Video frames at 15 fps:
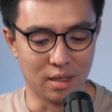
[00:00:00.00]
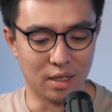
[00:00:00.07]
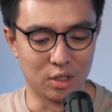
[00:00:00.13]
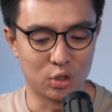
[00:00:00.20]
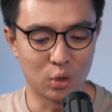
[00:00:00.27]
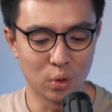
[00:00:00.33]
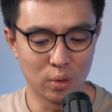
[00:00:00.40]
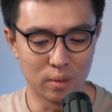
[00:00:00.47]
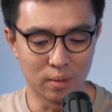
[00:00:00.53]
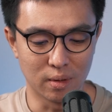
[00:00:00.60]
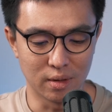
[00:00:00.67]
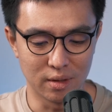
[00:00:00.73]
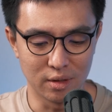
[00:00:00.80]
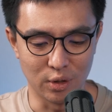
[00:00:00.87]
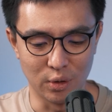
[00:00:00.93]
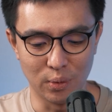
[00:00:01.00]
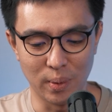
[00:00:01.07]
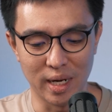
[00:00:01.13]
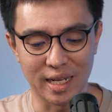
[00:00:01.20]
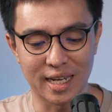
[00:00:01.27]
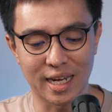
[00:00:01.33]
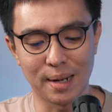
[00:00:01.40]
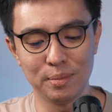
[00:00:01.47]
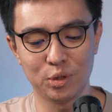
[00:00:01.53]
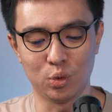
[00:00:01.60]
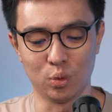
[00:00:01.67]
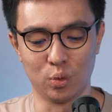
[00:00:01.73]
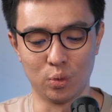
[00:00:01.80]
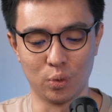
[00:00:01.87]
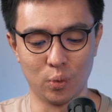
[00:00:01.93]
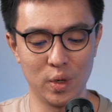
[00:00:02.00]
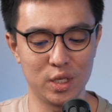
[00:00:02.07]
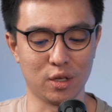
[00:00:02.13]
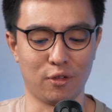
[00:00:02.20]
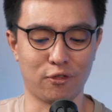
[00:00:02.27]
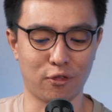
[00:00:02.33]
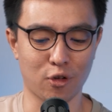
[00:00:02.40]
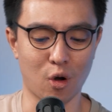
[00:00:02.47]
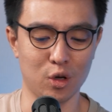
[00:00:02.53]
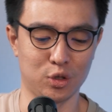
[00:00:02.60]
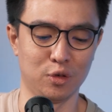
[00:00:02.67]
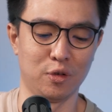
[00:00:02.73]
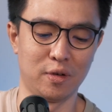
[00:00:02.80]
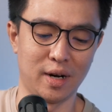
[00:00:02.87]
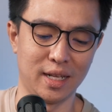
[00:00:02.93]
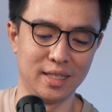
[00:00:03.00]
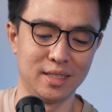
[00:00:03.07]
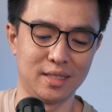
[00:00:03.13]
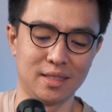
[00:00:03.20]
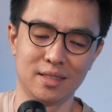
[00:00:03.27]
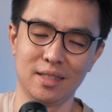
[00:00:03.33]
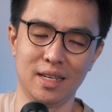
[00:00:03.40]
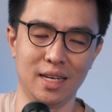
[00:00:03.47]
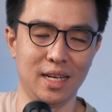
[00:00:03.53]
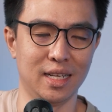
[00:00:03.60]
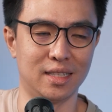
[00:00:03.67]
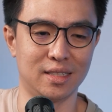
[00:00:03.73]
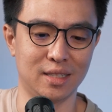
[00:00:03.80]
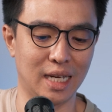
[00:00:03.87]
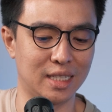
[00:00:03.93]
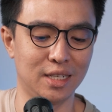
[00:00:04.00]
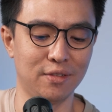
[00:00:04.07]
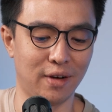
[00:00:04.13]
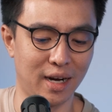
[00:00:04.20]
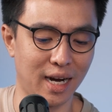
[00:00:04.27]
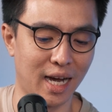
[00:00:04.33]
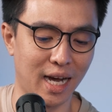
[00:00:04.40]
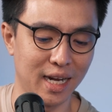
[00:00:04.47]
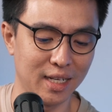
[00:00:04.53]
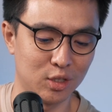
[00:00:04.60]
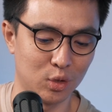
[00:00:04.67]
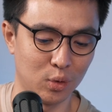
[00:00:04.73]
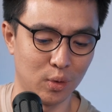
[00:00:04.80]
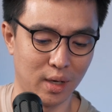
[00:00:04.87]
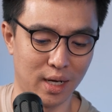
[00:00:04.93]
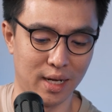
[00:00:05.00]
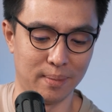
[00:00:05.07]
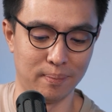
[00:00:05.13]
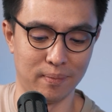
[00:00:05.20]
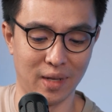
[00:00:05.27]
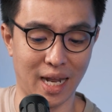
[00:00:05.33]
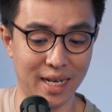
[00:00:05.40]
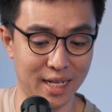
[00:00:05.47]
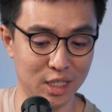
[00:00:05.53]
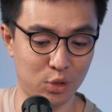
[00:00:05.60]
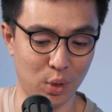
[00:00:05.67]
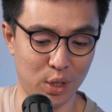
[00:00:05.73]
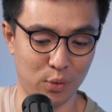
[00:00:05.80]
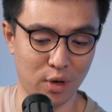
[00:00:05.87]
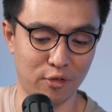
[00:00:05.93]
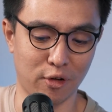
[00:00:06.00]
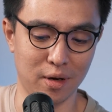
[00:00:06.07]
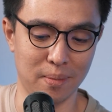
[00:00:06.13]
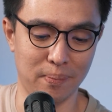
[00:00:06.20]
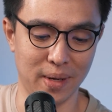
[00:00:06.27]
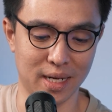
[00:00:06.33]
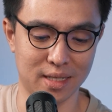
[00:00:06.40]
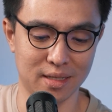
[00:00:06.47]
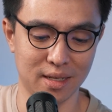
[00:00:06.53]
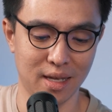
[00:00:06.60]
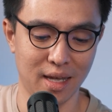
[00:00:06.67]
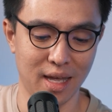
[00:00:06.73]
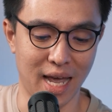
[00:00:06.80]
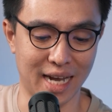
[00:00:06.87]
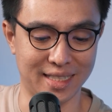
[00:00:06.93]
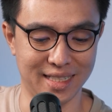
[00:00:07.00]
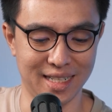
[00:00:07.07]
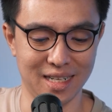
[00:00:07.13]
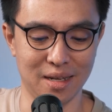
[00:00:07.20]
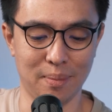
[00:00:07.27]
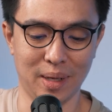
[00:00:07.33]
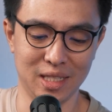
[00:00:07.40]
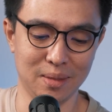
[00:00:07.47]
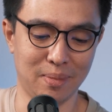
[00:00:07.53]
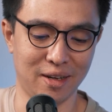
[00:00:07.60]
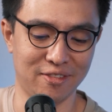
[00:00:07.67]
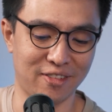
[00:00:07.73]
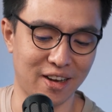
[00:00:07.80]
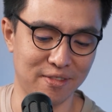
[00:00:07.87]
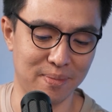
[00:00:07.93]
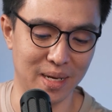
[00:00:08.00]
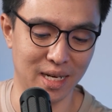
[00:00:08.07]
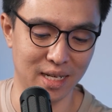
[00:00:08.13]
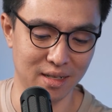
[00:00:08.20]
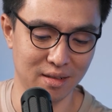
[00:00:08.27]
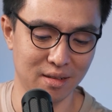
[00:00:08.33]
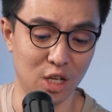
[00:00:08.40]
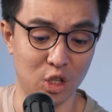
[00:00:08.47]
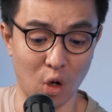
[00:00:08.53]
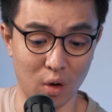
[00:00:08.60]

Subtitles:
So, when it comes to risk of cost overruns, it's actually very high. So, London's 2012 Olympics exceeded their budget by $5 billion.